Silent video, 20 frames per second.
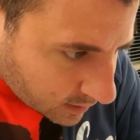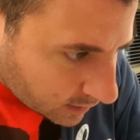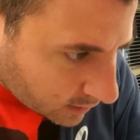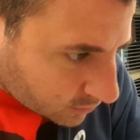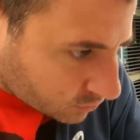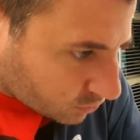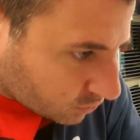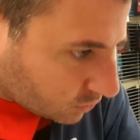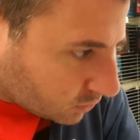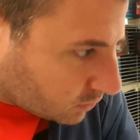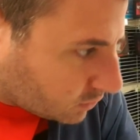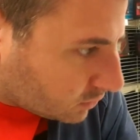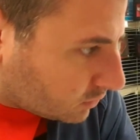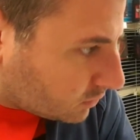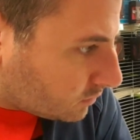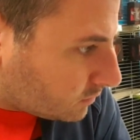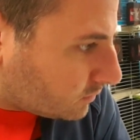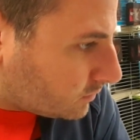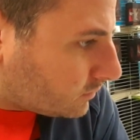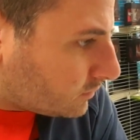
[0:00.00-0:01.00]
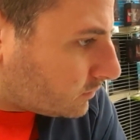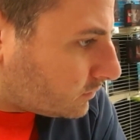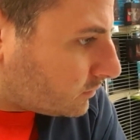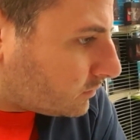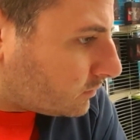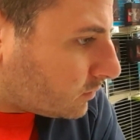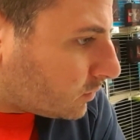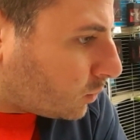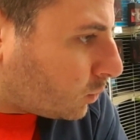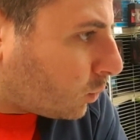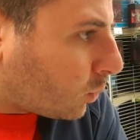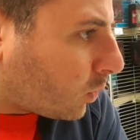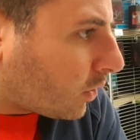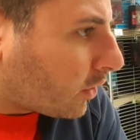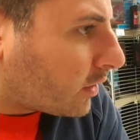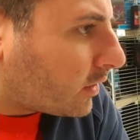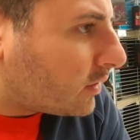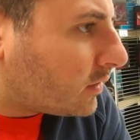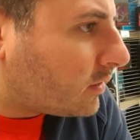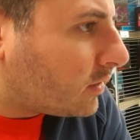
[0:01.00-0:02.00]
extra
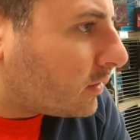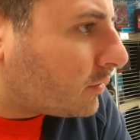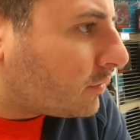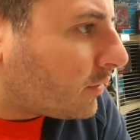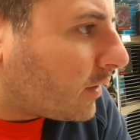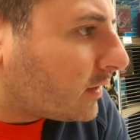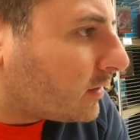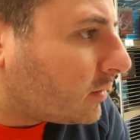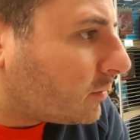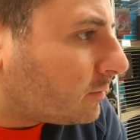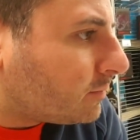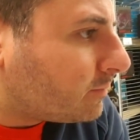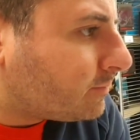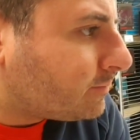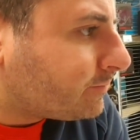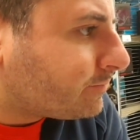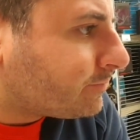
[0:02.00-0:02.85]
work to find them.